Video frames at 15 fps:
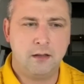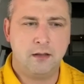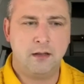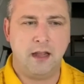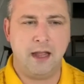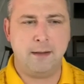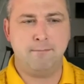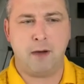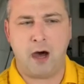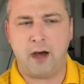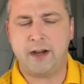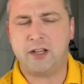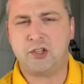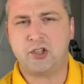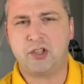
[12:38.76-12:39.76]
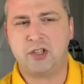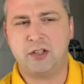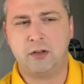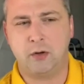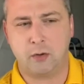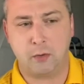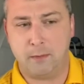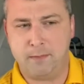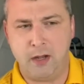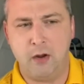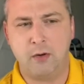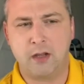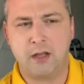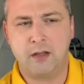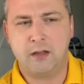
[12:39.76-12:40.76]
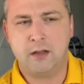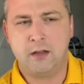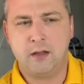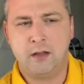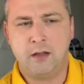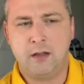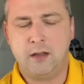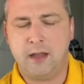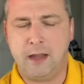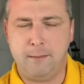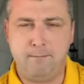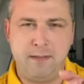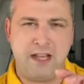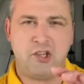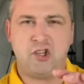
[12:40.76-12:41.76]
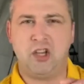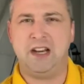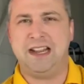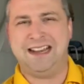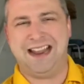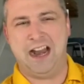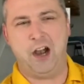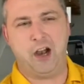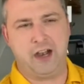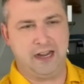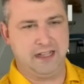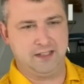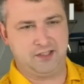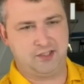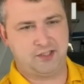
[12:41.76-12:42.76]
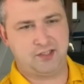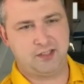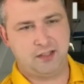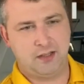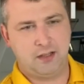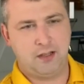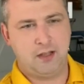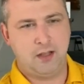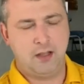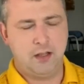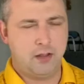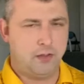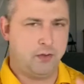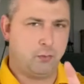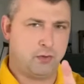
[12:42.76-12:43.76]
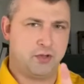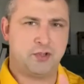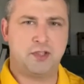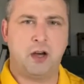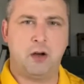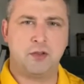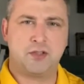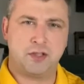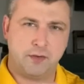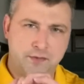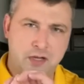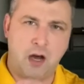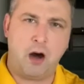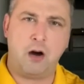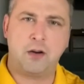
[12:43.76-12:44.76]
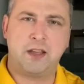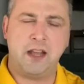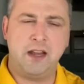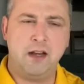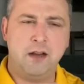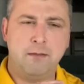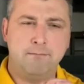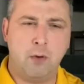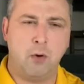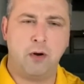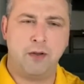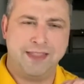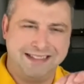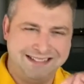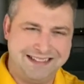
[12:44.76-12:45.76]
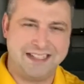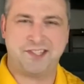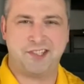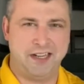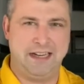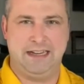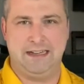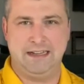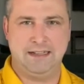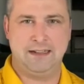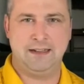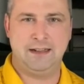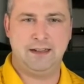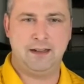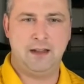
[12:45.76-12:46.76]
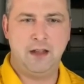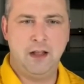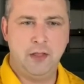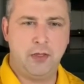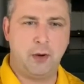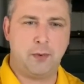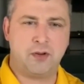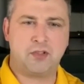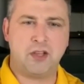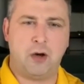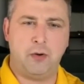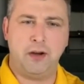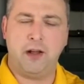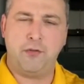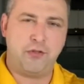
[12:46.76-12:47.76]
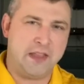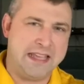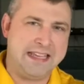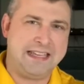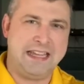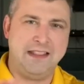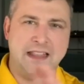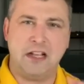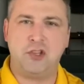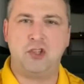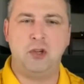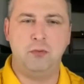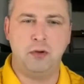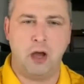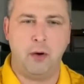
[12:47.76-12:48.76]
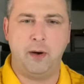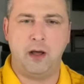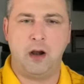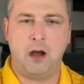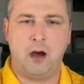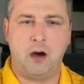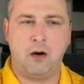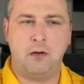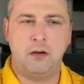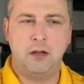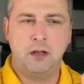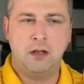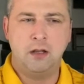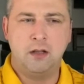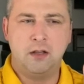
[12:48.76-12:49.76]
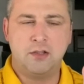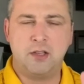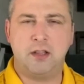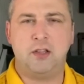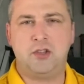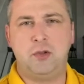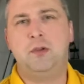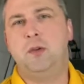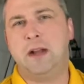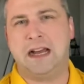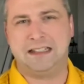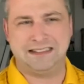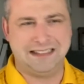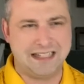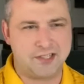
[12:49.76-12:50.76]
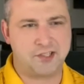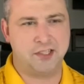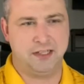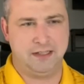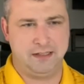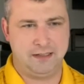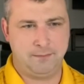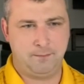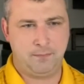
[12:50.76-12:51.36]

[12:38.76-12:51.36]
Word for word: Admonish or rebuke ambition and arrogance. The results of talking more than listening. The result of thinking that you know it all so that you do not listen.